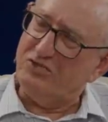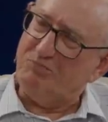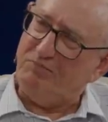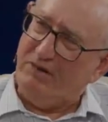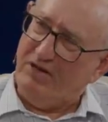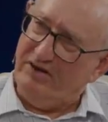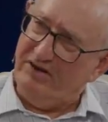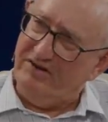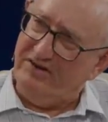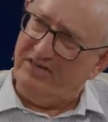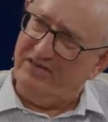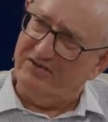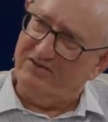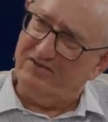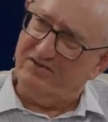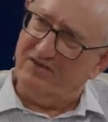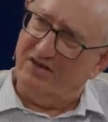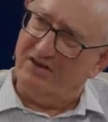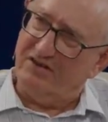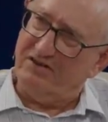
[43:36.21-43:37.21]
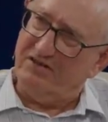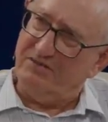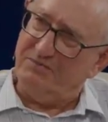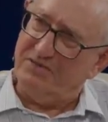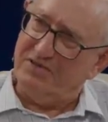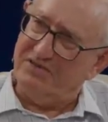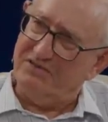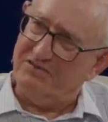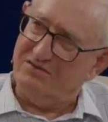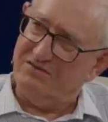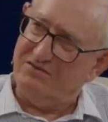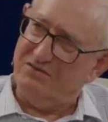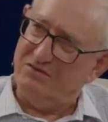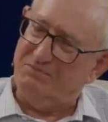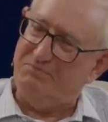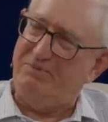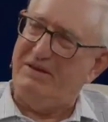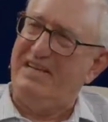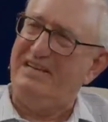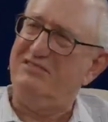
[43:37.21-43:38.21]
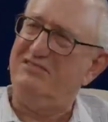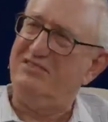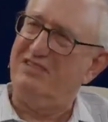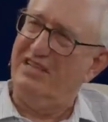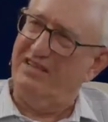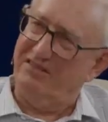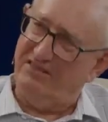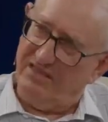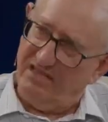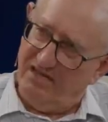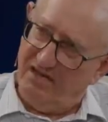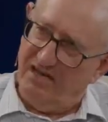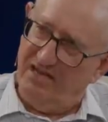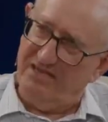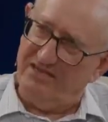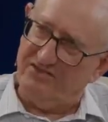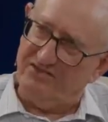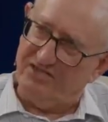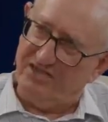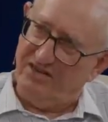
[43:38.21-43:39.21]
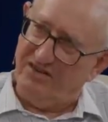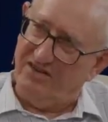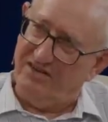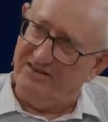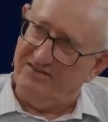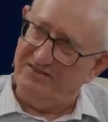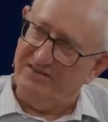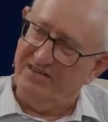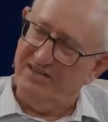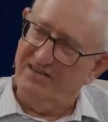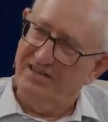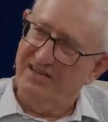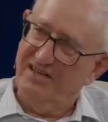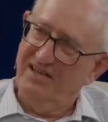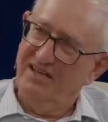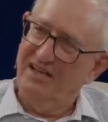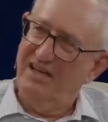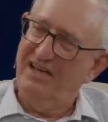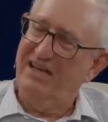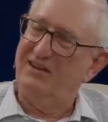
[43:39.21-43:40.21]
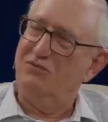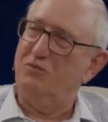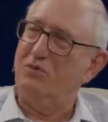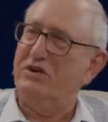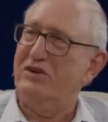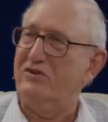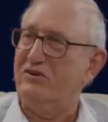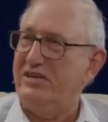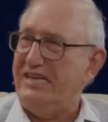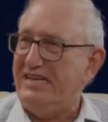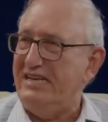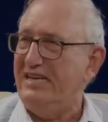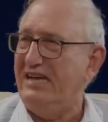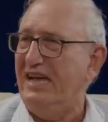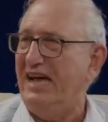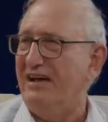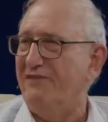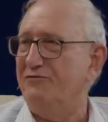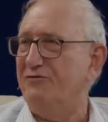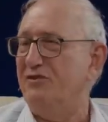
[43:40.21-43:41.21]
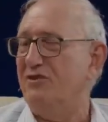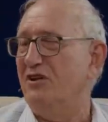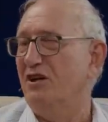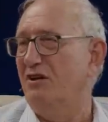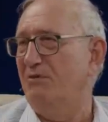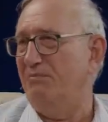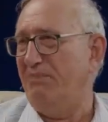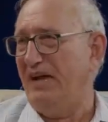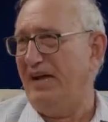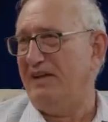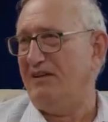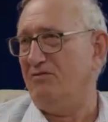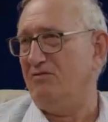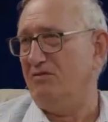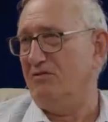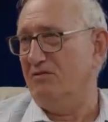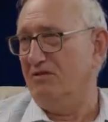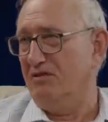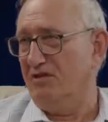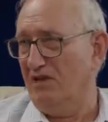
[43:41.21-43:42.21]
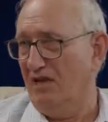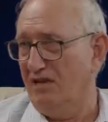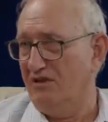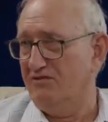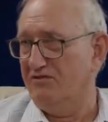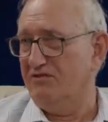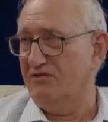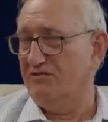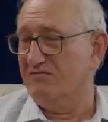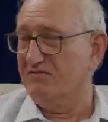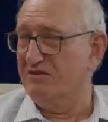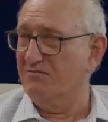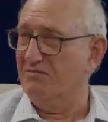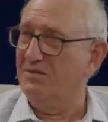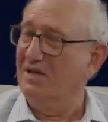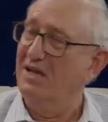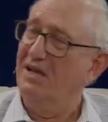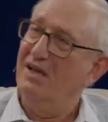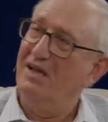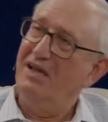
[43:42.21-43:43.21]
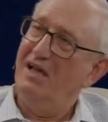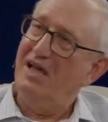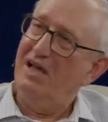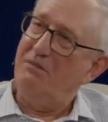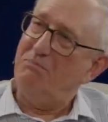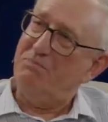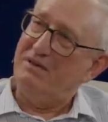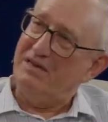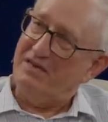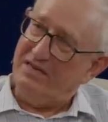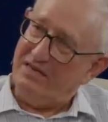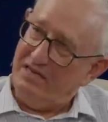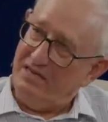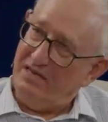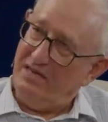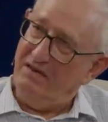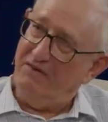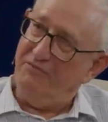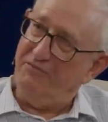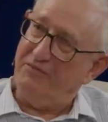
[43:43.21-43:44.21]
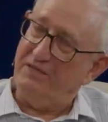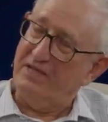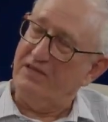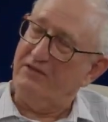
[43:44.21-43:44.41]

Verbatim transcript: spurious documents to base their theology on. And we really have to go back to Catholicism and believe